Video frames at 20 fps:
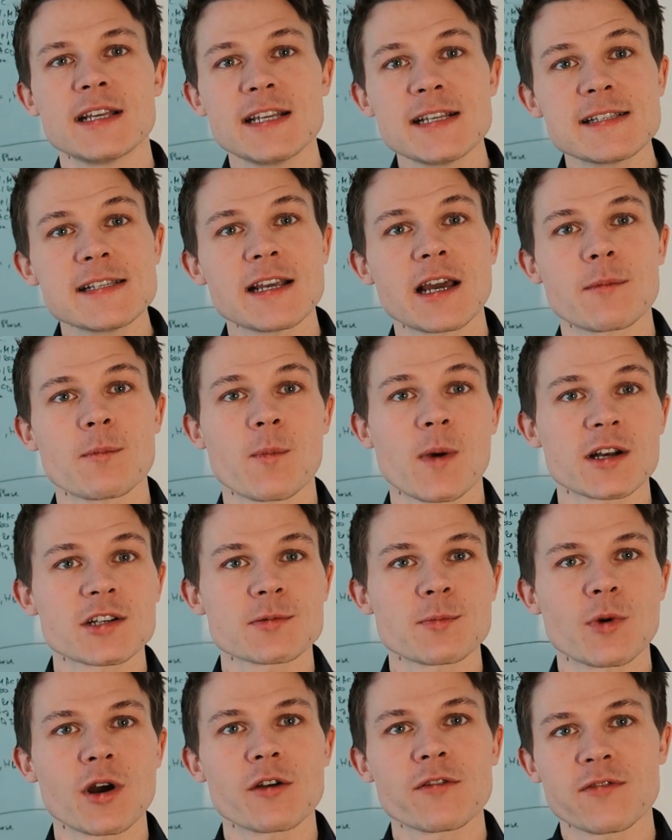easy and
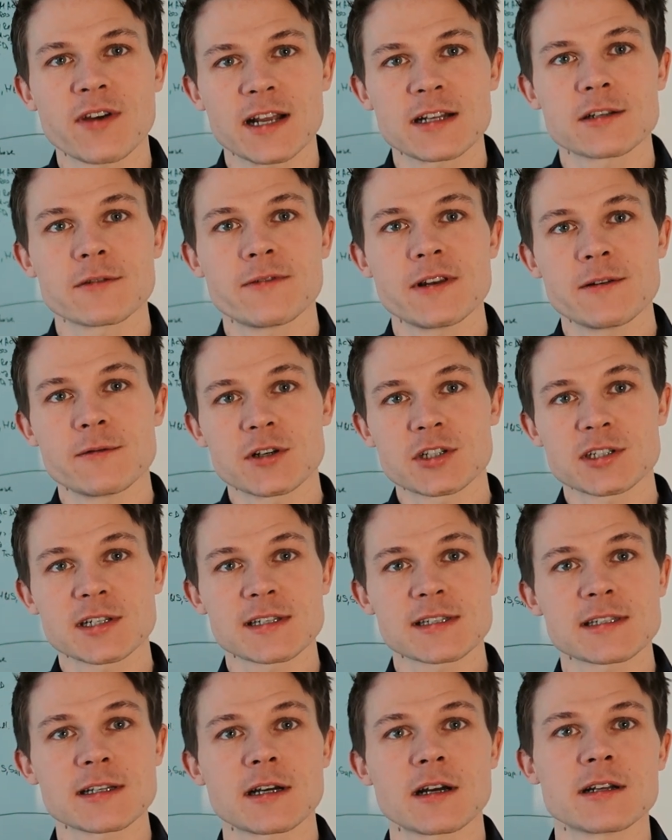much more effectively, which
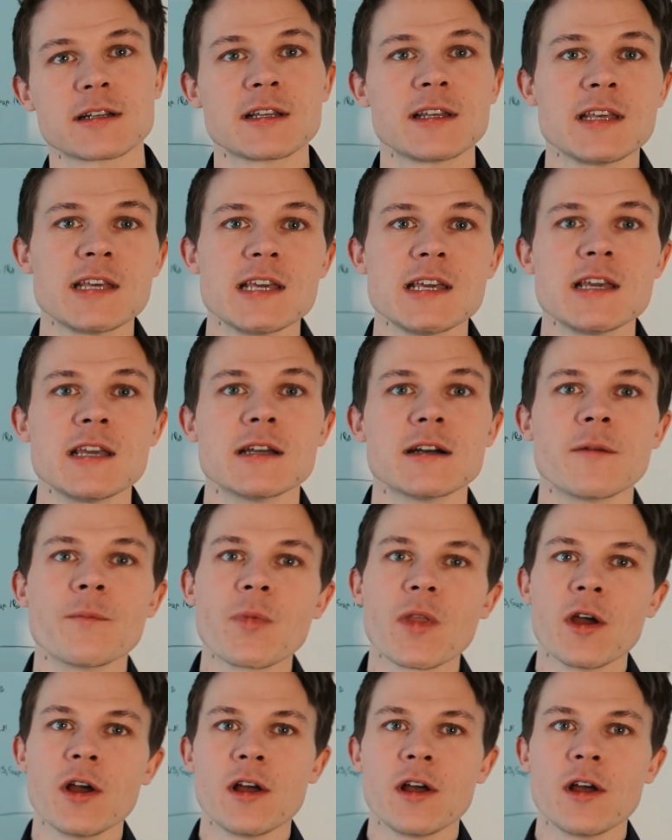is the key here.